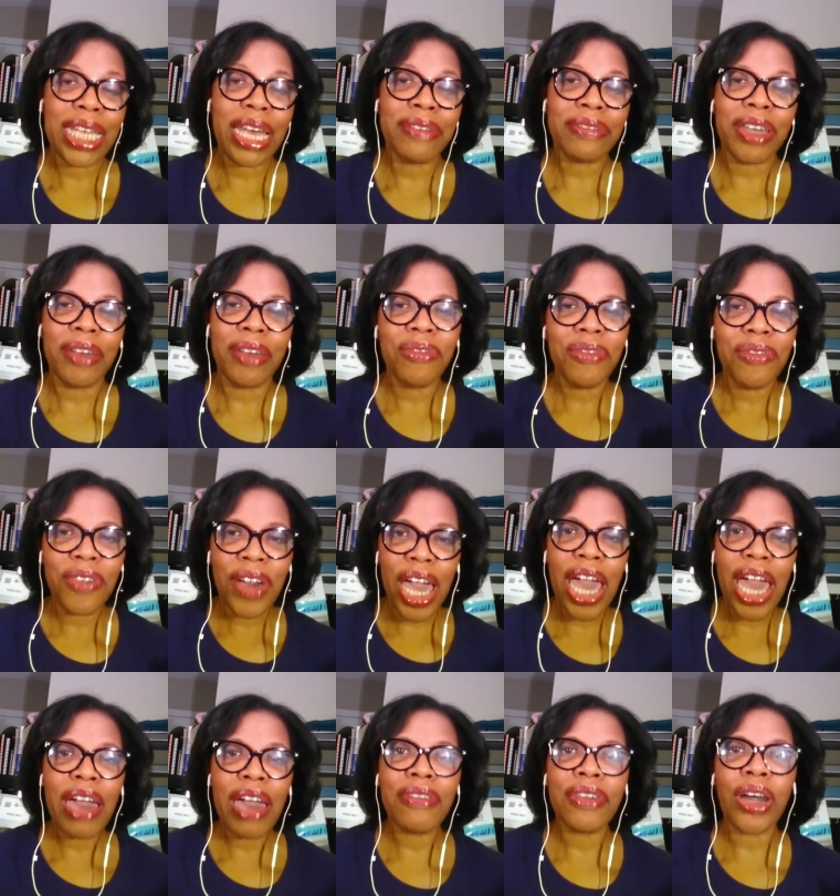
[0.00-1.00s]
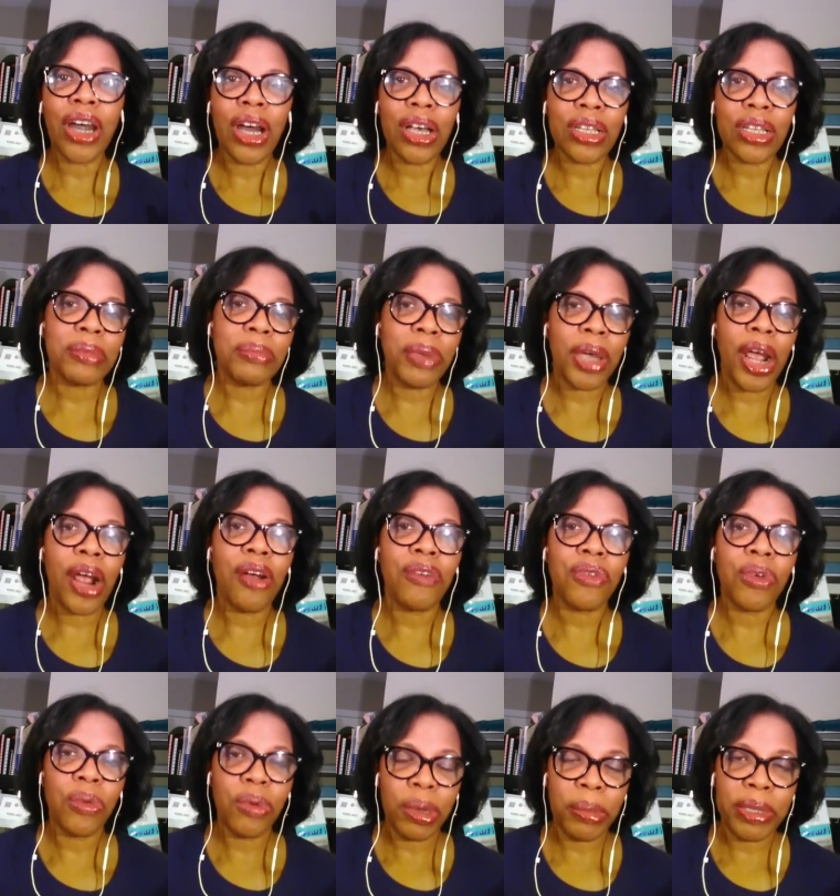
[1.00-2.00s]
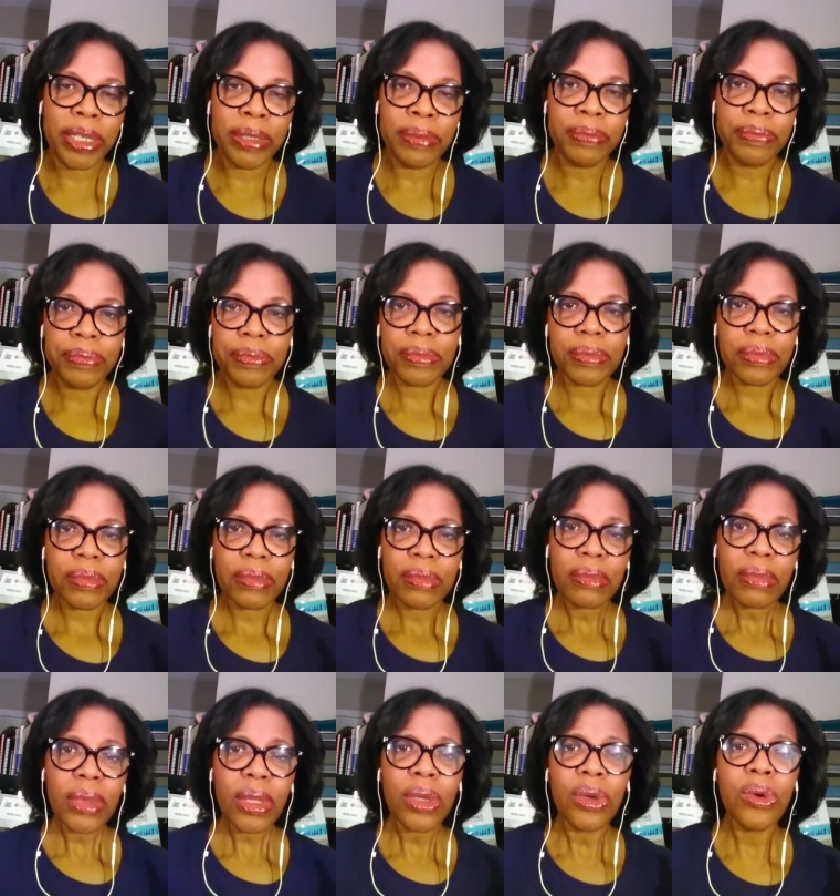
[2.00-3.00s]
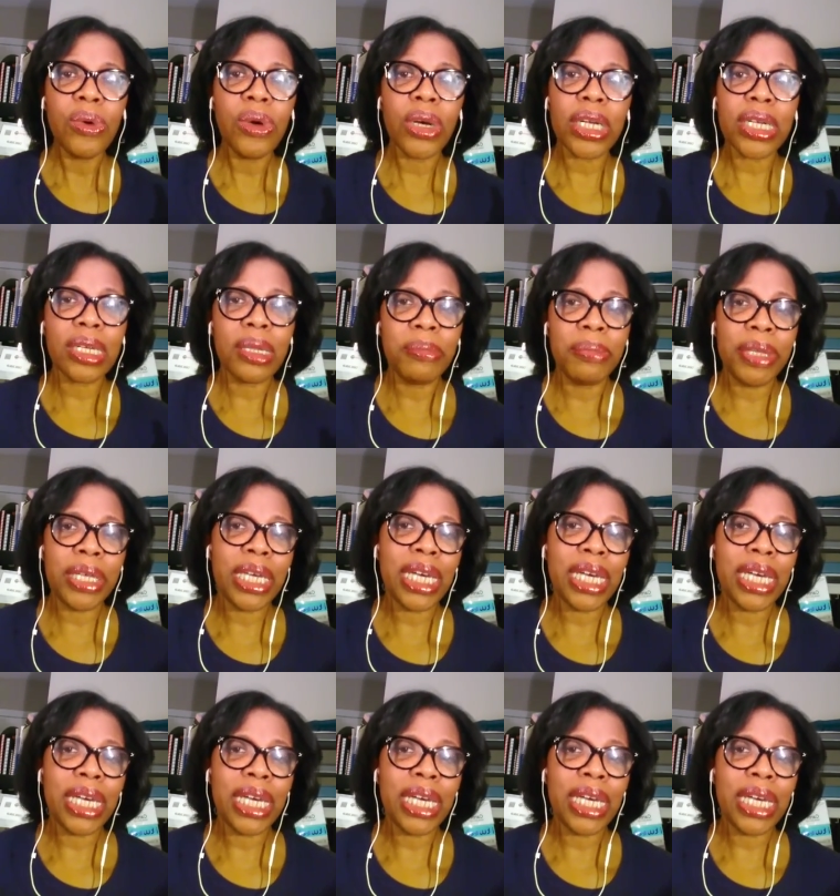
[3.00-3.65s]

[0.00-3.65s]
I've got five awesome, powerful women who are going to be a